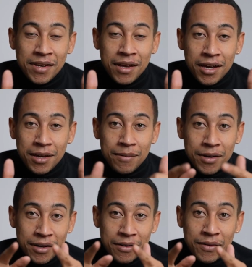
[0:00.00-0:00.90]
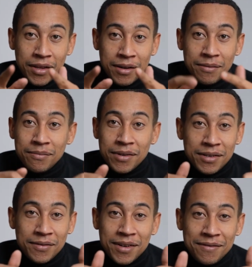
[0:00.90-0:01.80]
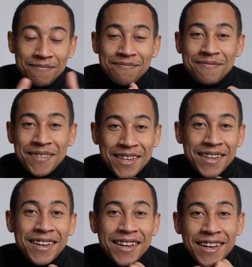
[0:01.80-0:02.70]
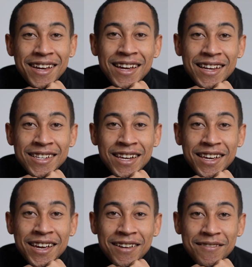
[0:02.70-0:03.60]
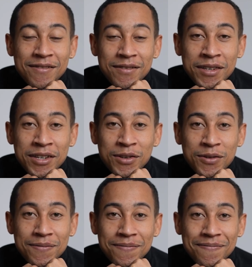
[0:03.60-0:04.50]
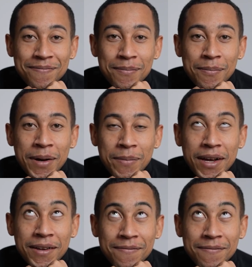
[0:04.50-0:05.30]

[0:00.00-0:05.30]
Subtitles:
I keep looking over there, but it's fine. Take care. See you soon. Bye-bye.